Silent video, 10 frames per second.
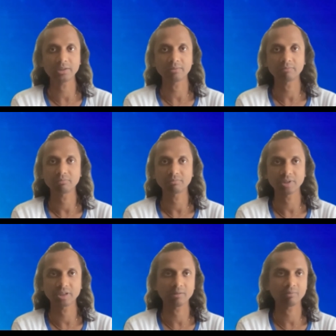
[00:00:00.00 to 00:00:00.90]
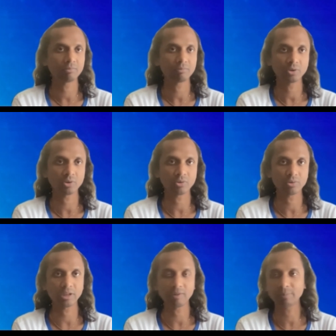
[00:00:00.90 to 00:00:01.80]
And then,
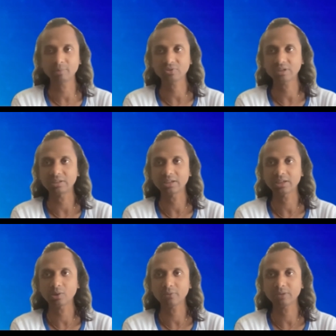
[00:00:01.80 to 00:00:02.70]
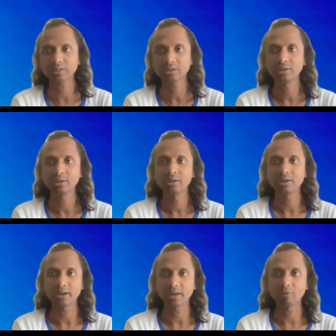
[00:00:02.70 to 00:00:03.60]
developers can take care of it.
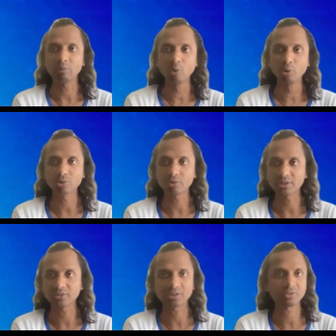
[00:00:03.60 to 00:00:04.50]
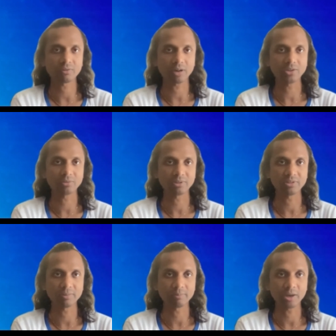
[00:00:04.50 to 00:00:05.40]
And I will move to this decentralized
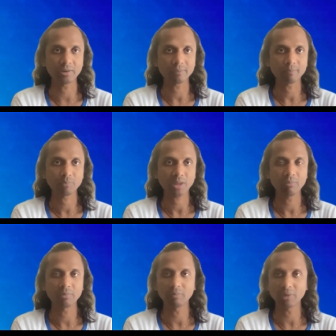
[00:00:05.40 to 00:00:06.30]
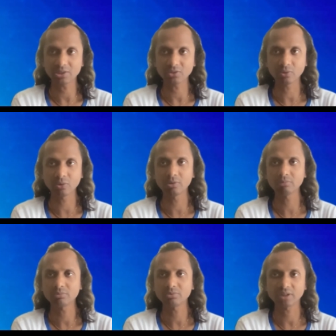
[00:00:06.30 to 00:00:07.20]
VC part. The markets are good.
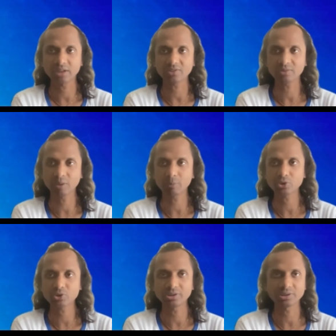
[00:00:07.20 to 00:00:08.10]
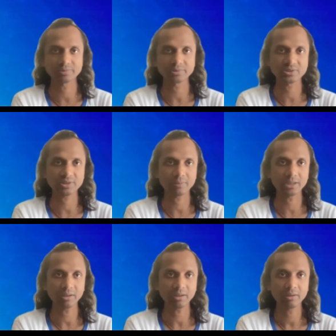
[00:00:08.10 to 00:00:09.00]
There are some opportunities which is
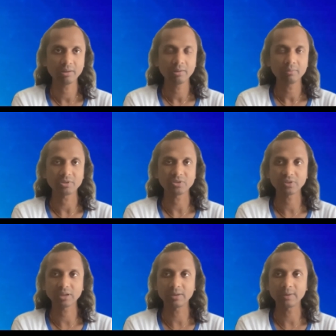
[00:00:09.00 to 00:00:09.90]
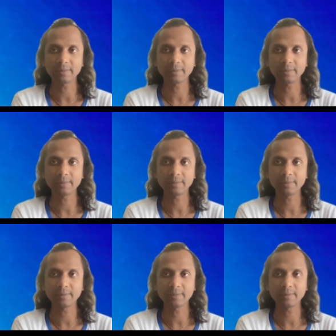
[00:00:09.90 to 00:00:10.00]
coming, but still